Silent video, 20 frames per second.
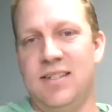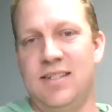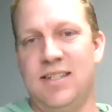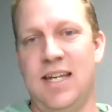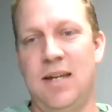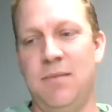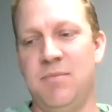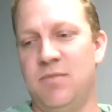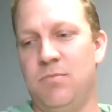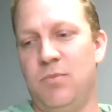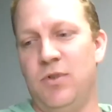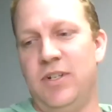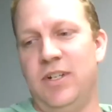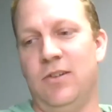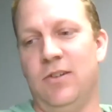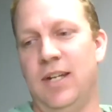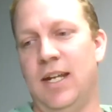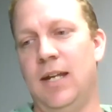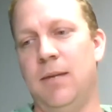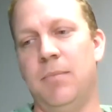the same as putting
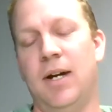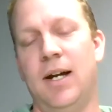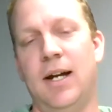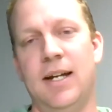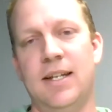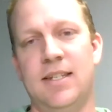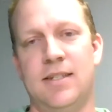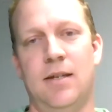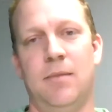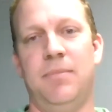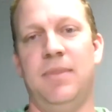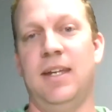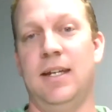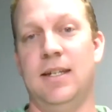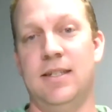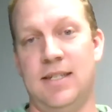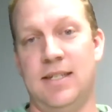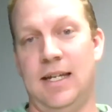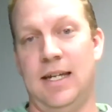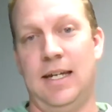your name behind something
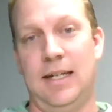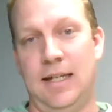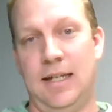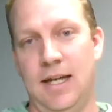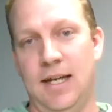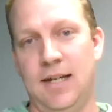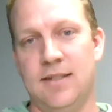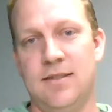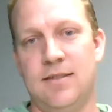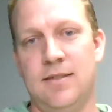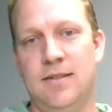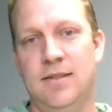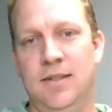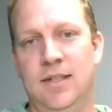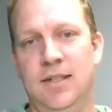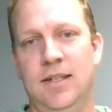and saying, yes,